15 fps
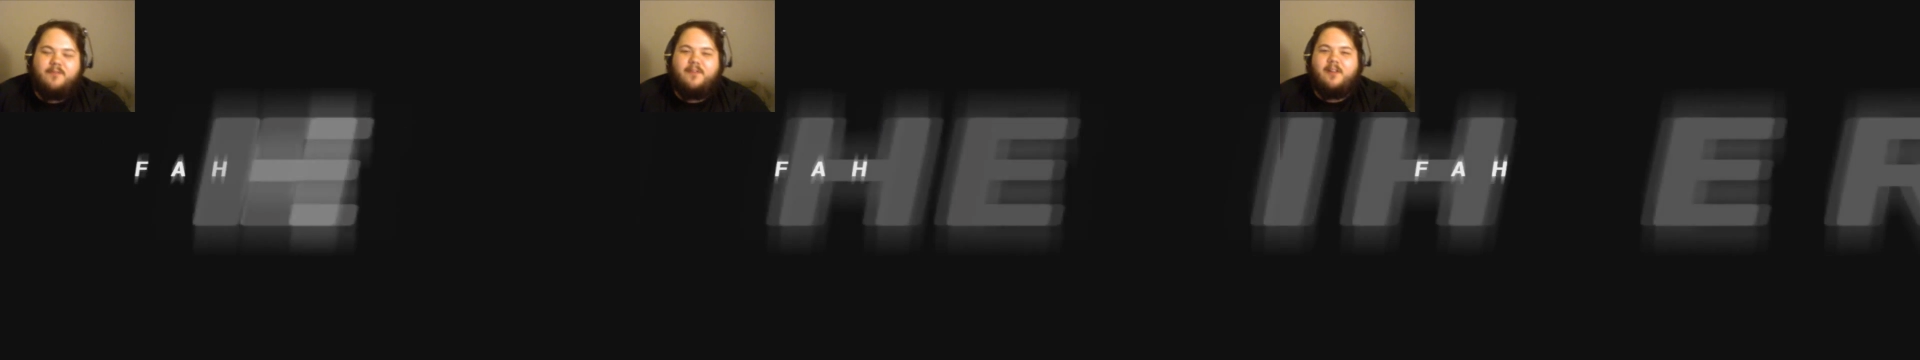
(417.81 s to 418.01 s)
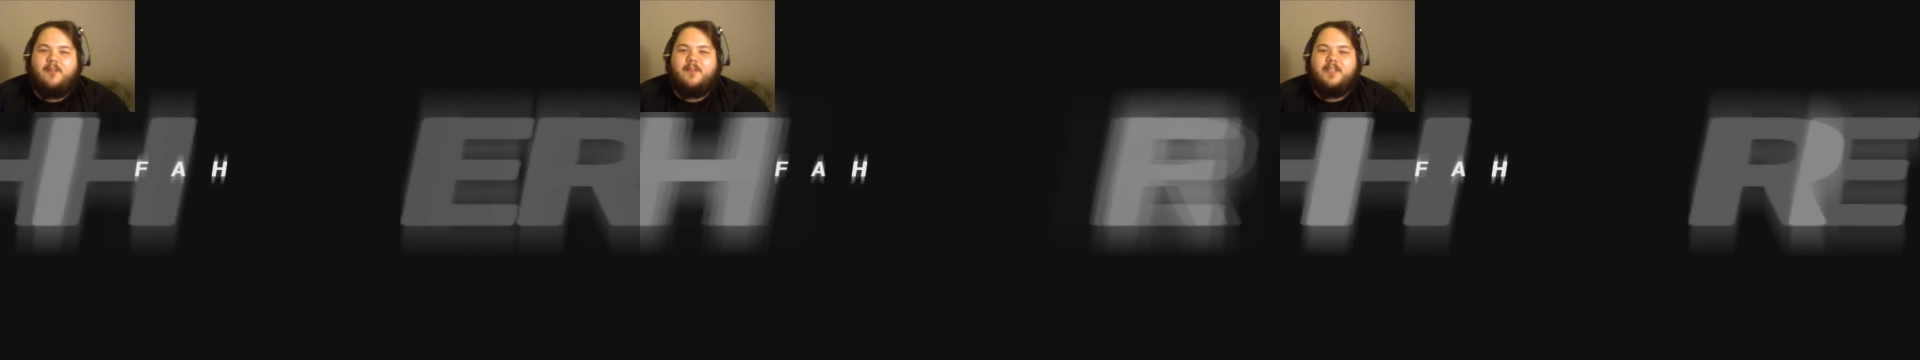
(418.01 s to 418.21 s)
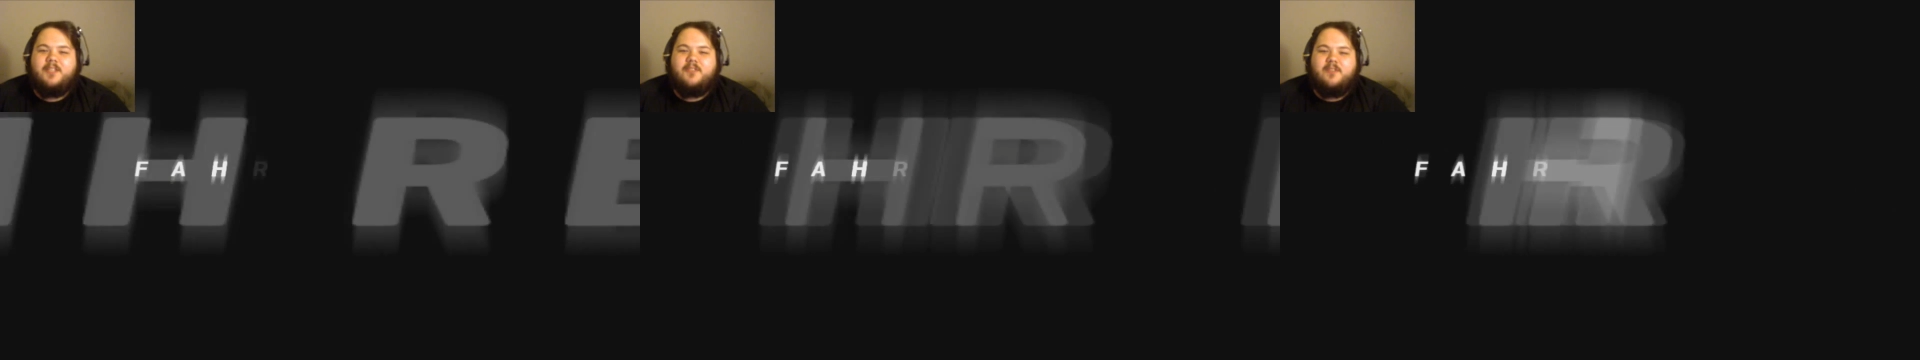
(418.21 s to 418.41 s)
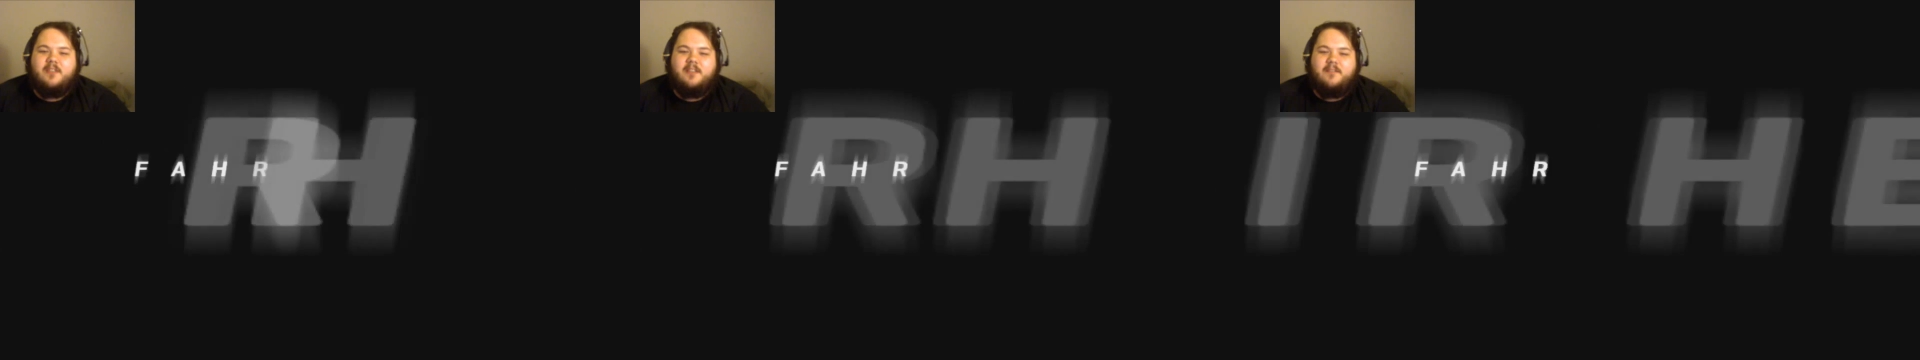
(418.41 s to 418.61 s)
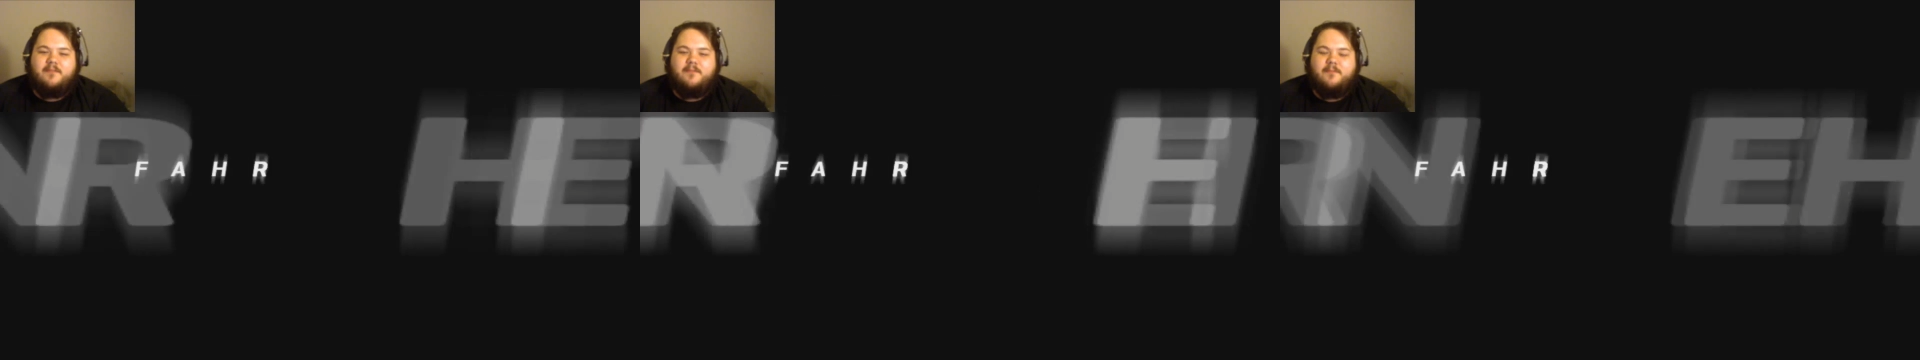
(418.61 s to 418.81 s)
we're following the
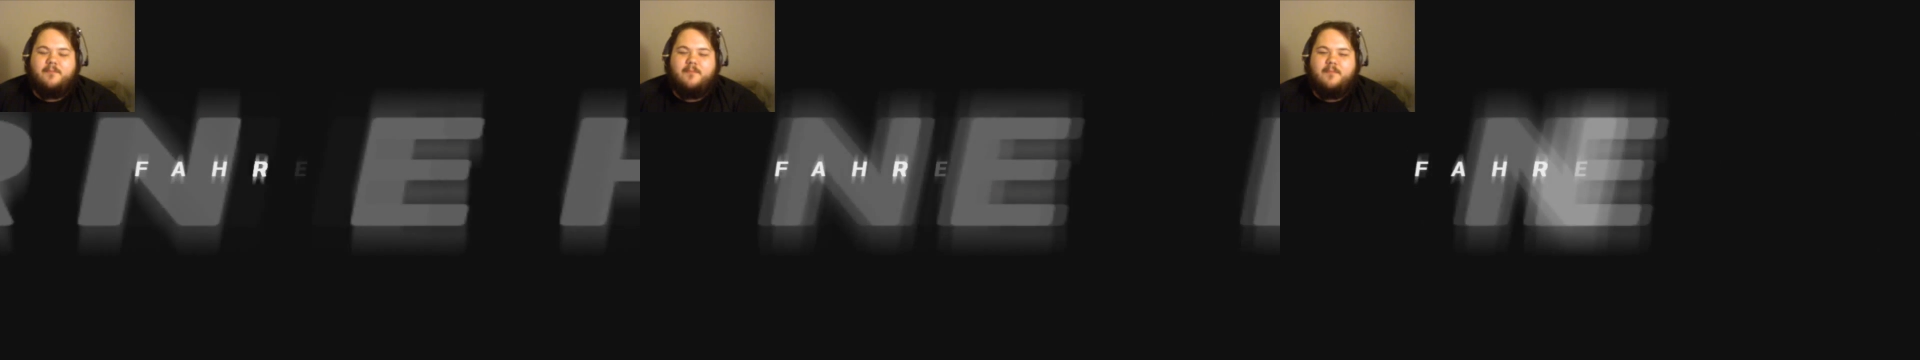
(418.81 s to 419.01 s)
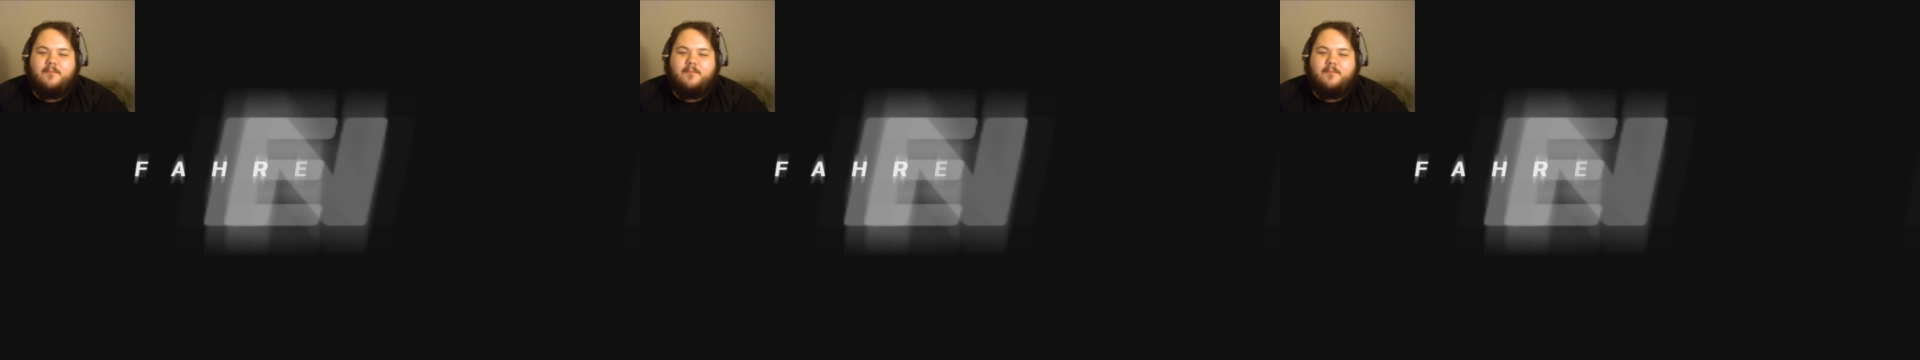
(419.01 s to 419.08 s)
story of